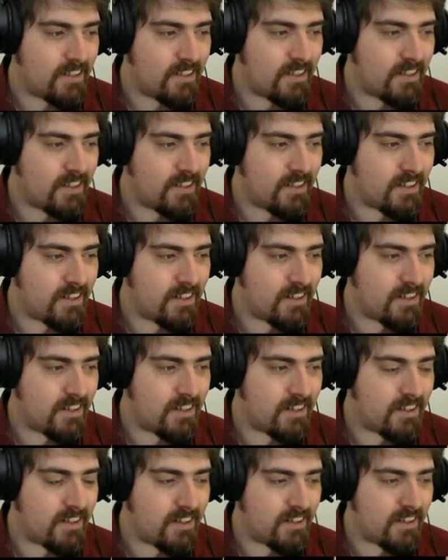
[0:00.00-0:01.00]

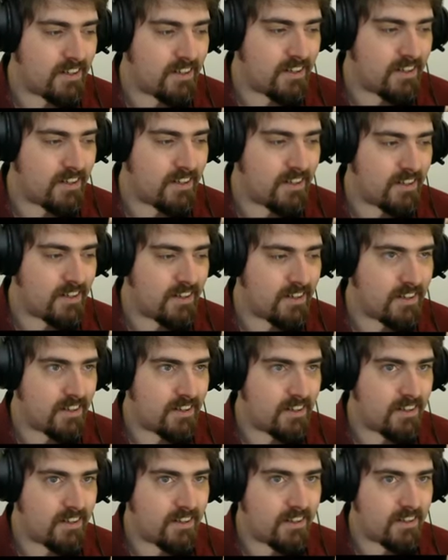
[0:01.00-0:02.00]

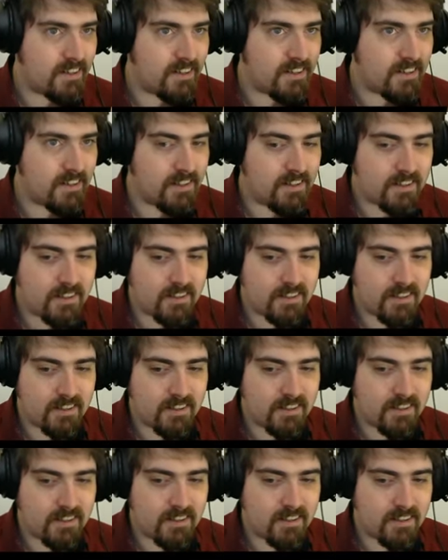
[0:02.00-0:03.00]

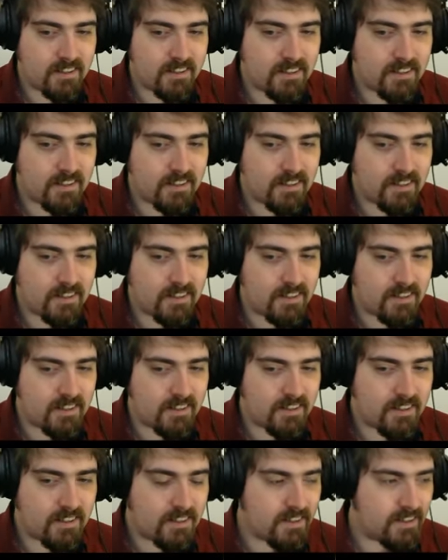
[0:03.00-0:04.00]

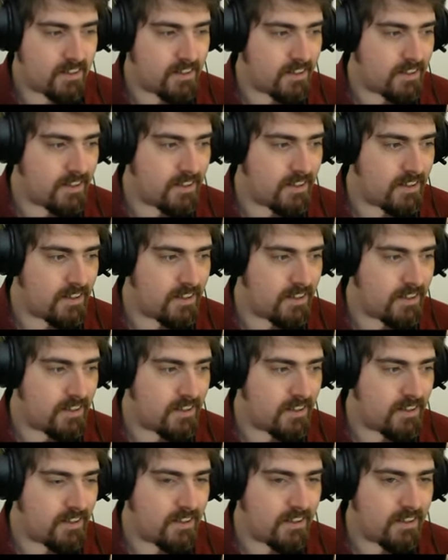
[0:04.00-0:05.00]

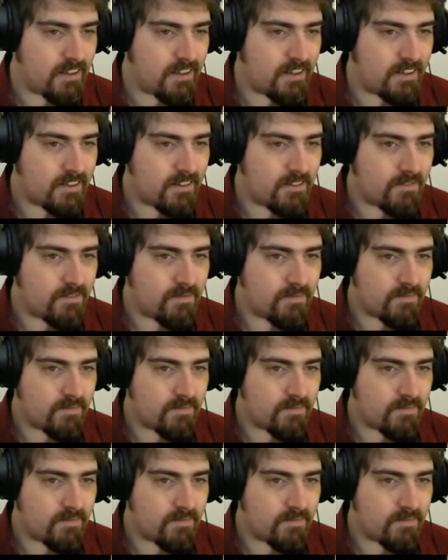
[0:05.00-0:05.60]
(no one is talking)